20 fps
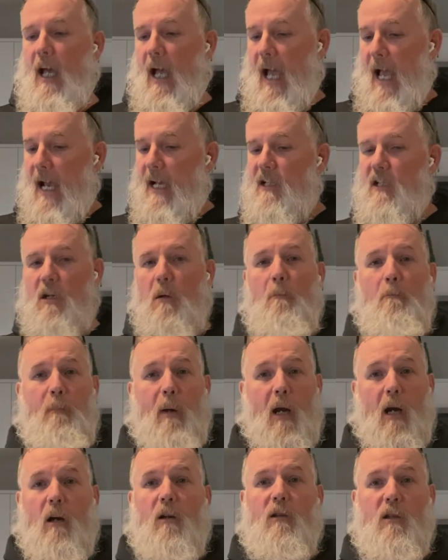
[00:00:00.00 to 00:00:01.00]
as
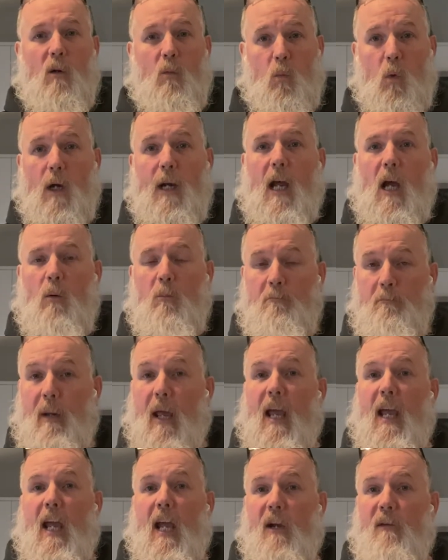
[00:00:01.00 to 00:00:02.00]
compared to what I'm
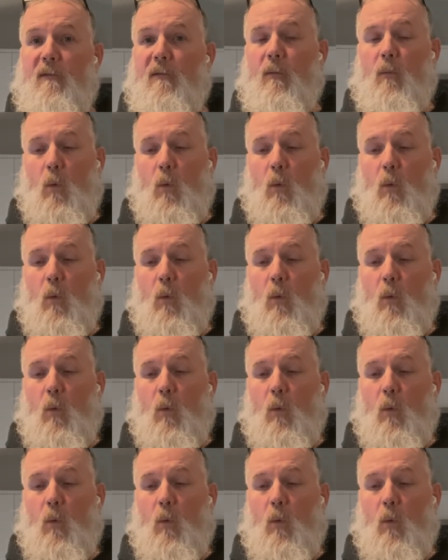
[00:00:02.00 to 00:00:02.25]
paying,